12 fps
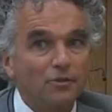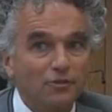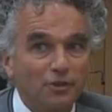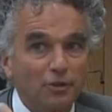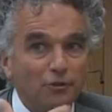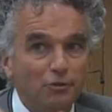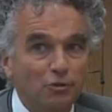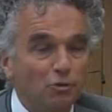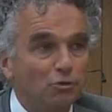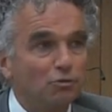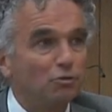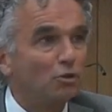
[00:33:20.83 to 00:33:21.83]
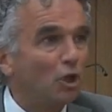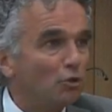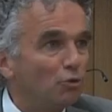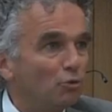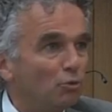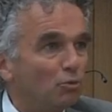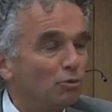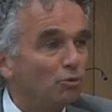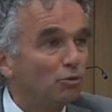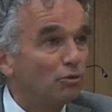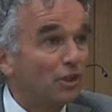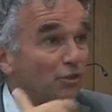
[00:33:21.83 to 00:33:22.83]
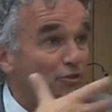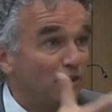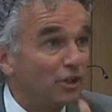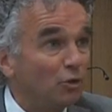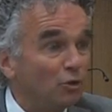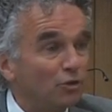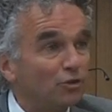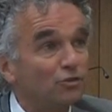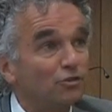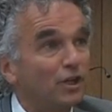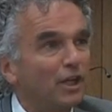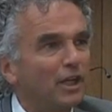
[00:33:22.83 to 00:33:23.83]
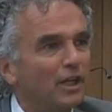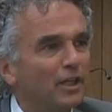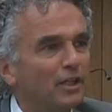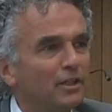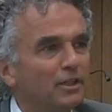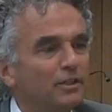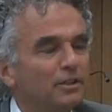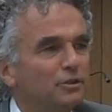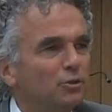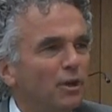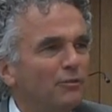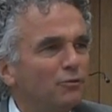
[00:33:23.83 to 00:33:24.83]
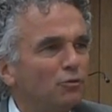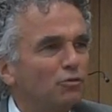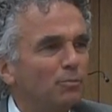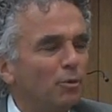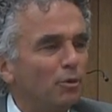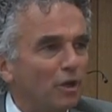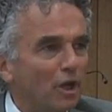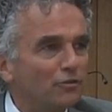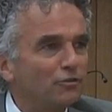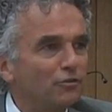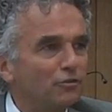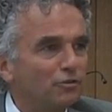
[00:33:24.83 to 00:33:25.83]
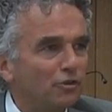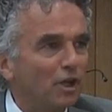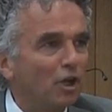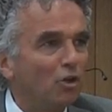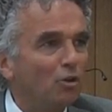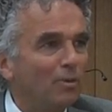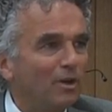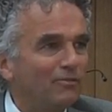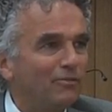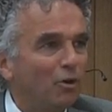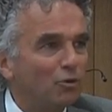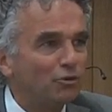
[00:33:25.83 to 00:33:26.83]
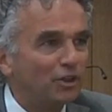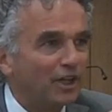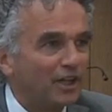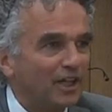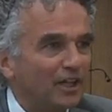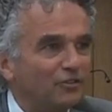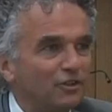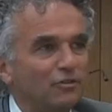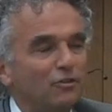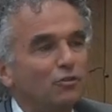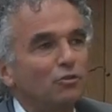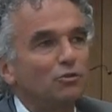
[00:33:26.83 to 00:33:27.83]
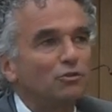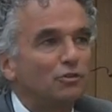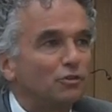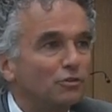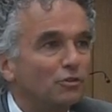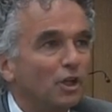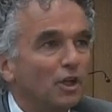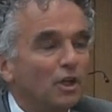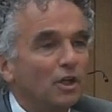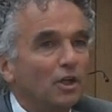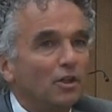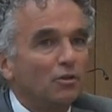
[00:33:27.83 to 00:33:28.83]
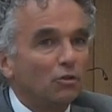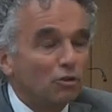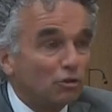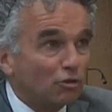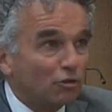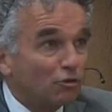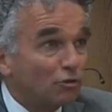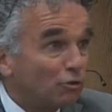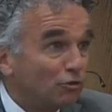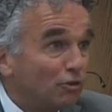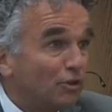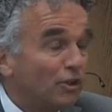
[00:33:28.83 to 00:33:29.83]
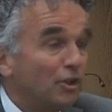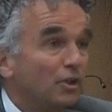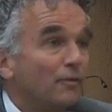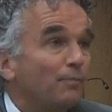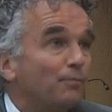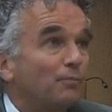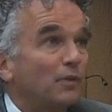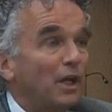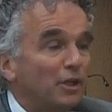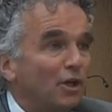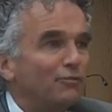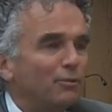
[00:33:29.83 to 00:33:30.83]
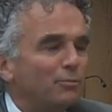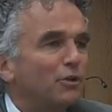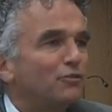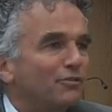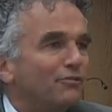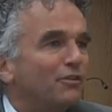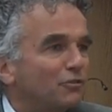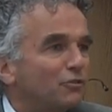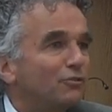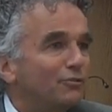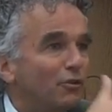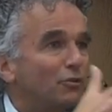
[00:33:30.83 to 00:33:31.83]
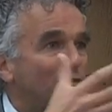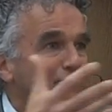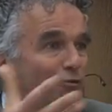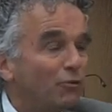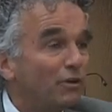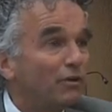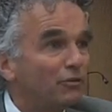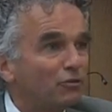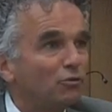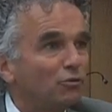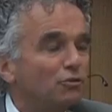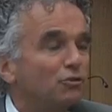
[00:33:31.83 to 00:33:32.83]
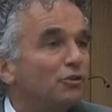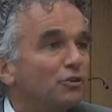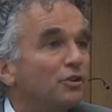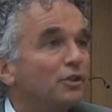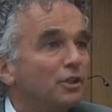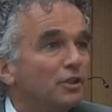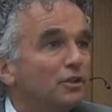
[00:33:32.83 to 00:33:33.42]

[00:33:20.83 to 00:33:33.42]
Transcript: Shell choose to go to their shareholders saying, you have to support us, Shell, by voting against that resolutions. Re resolution. I know from Dutch investors who voted for our resolution,